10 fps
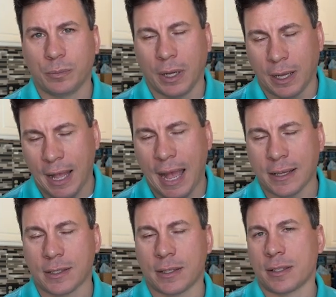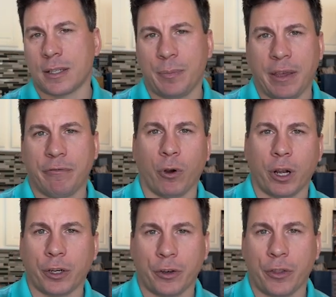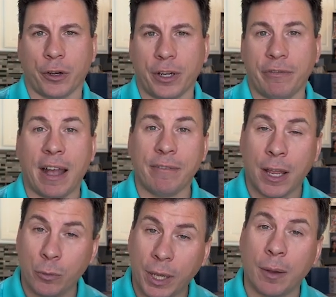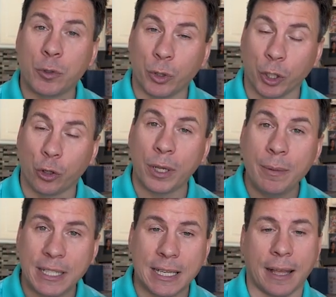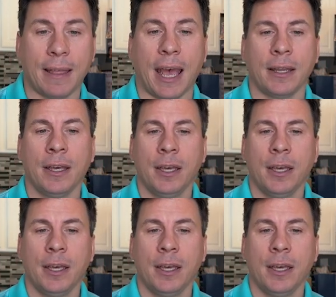asks us to pay 435 and we come to an agreement on that,